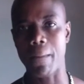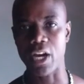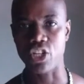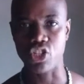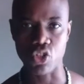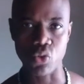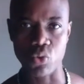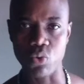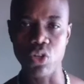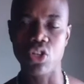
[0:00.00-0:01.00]
by
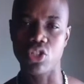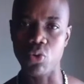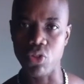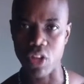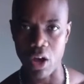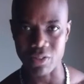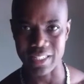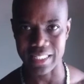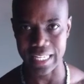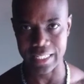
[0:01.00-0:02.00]
June
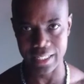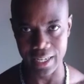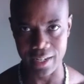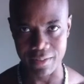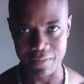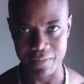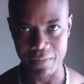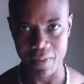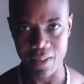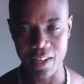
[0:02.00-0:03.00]
2016.
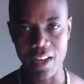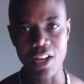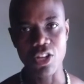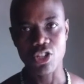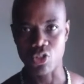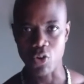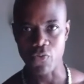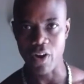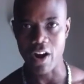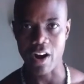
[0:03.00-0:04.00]
So
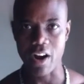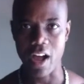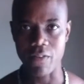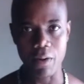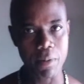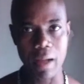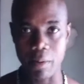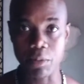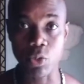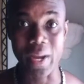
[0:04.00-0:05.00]
far, I'm
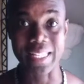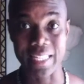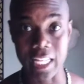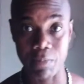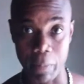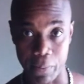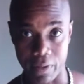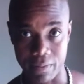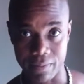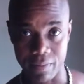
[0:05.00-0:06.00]
up to 26 people
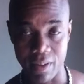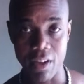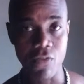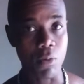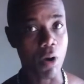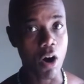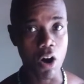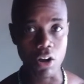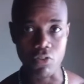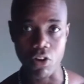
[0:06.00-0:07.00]
from
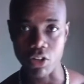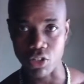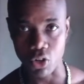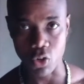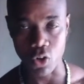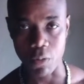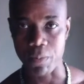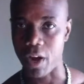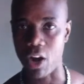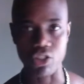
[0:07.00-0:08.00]
all across the globe,
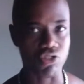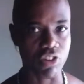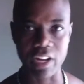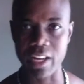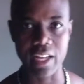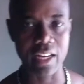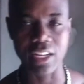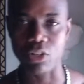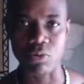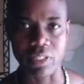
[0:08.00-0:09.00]

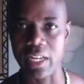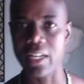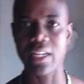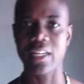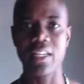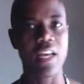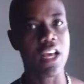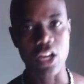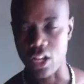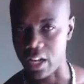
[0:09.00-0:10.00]
Australia, New Zealand,
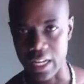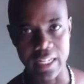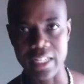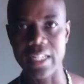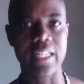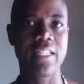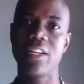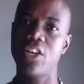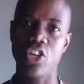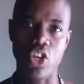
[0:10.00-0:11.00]

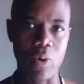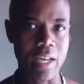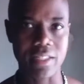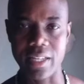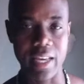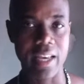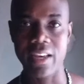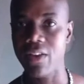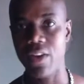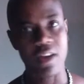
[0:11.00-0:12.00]
London,
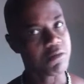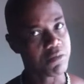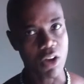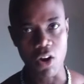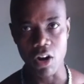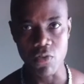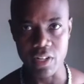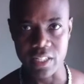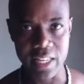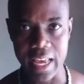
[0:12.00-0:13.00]
USA, all over
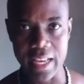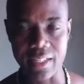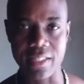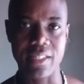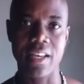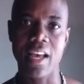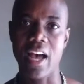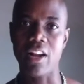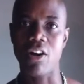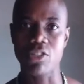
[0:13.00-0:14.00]
the States,
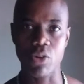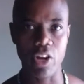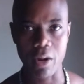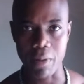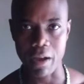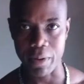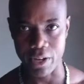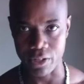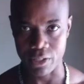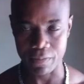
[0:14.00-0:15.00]
and also here in
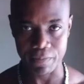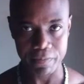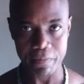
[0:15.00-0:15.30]
Barbados.